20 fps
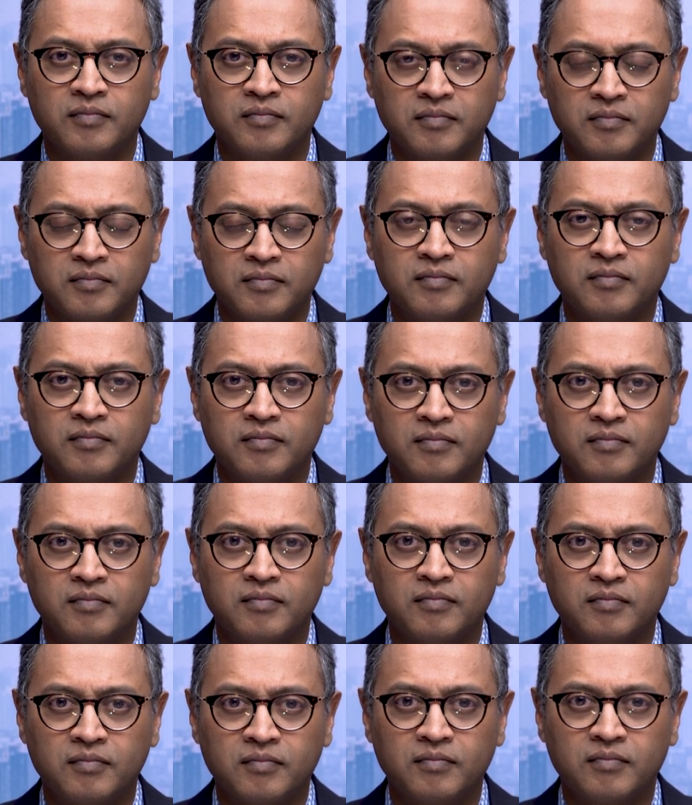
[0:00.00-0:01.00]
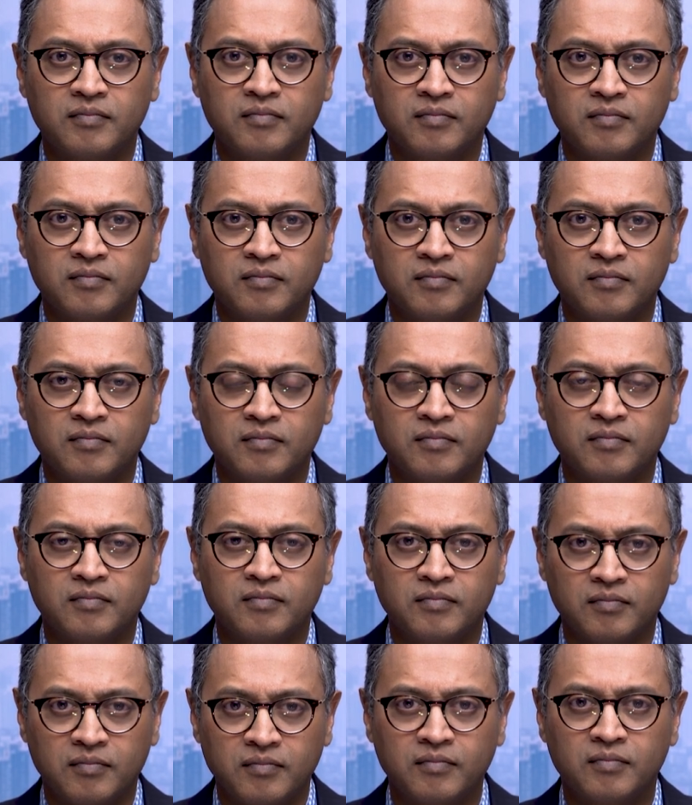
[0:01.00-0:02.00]

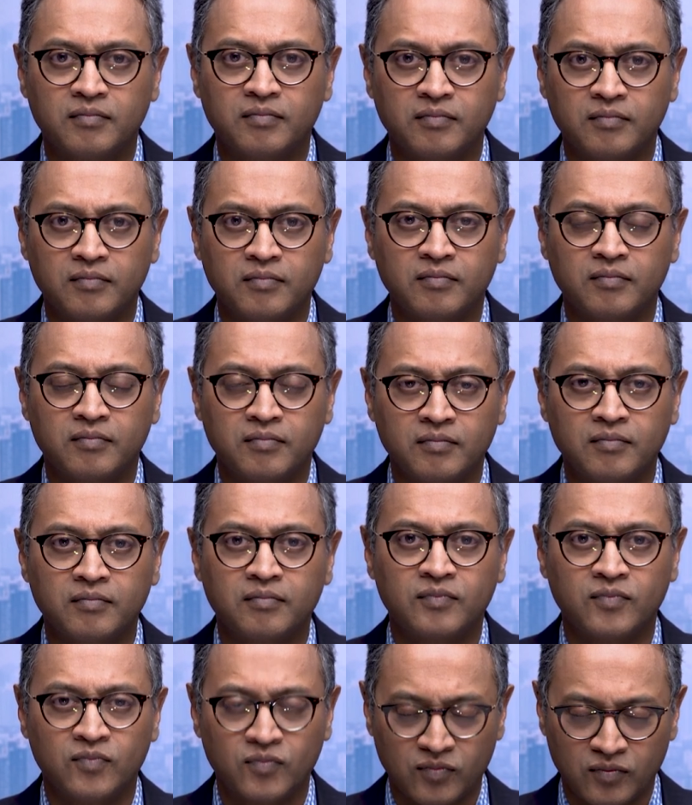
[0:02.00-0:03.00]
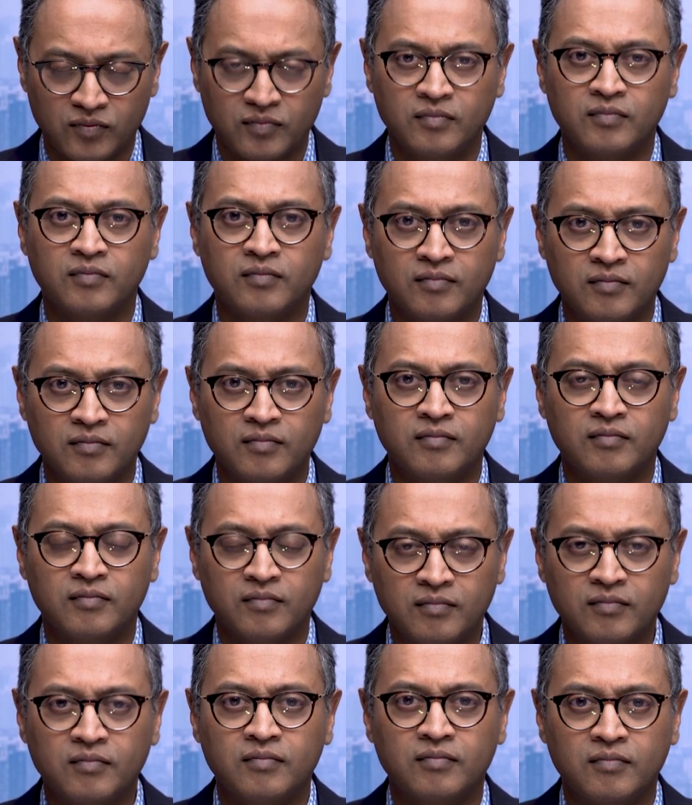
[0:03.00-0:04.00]

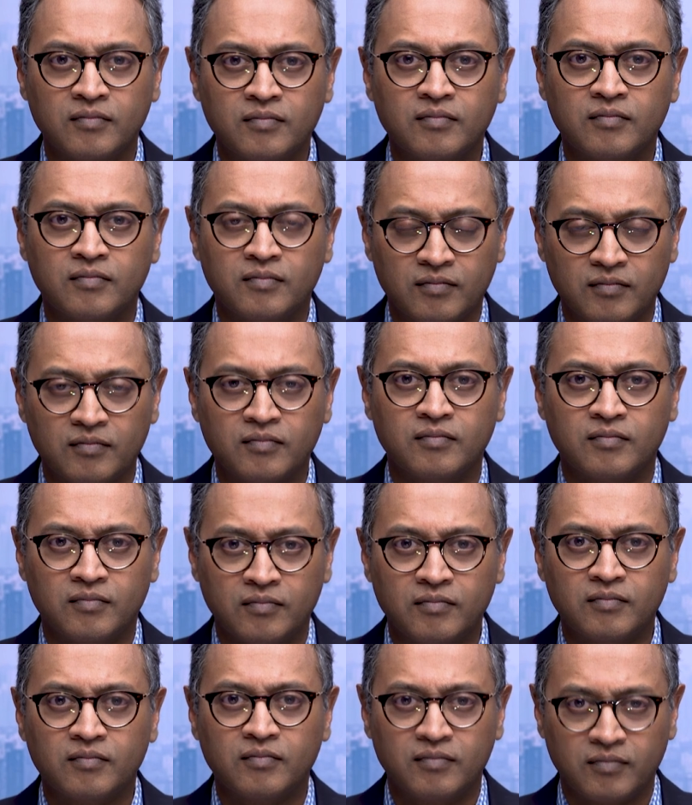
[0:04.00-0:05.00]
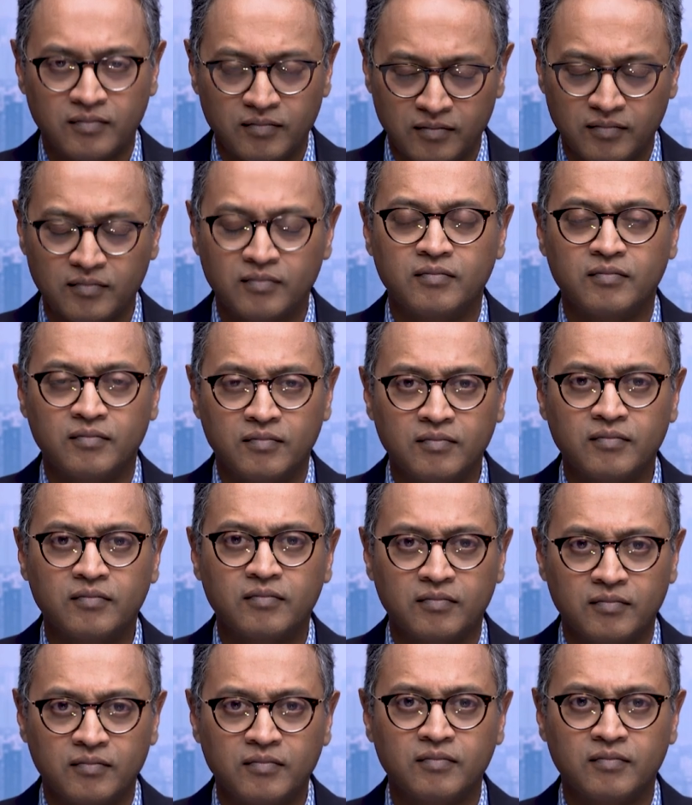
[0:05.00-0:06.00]

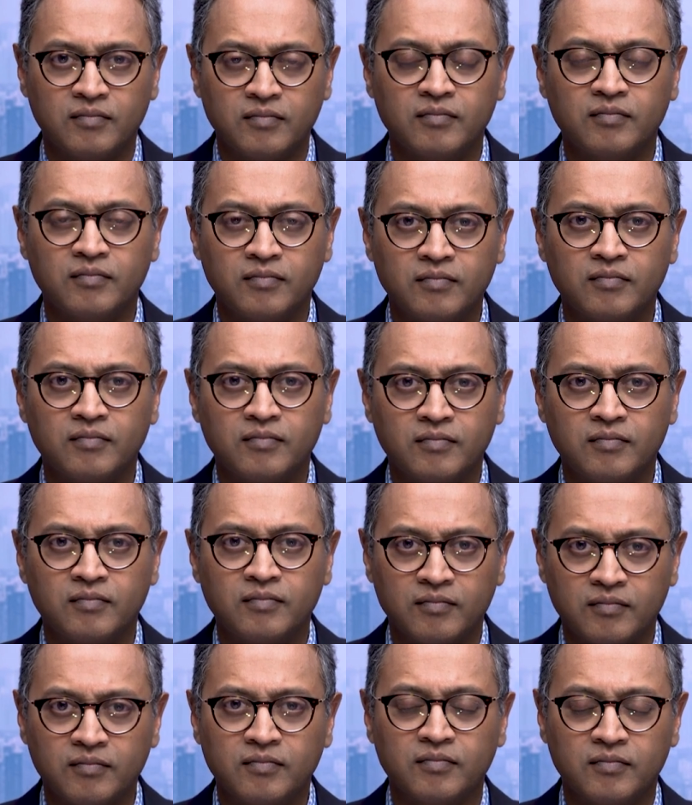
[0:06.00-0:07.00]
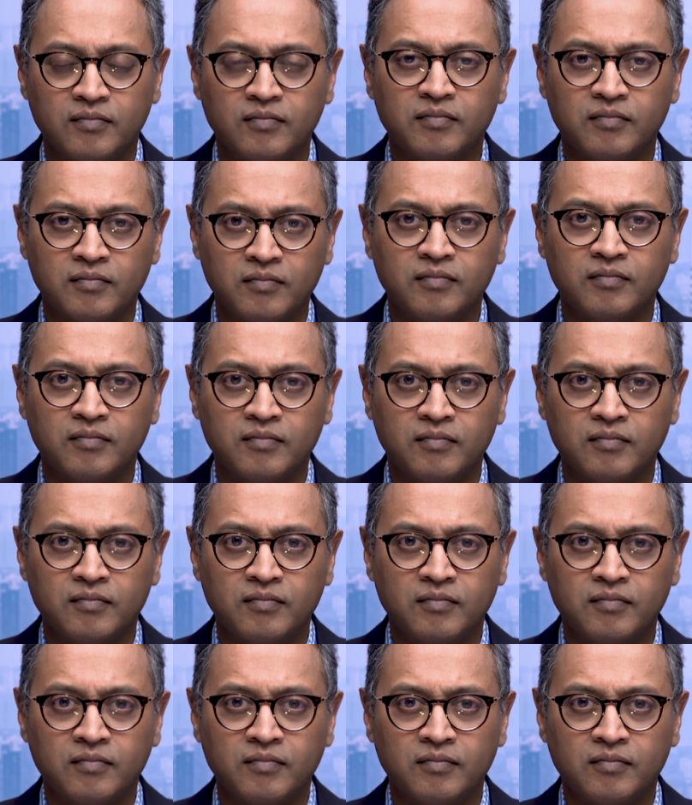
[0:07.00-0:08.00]
No words are spoken by the person on screen.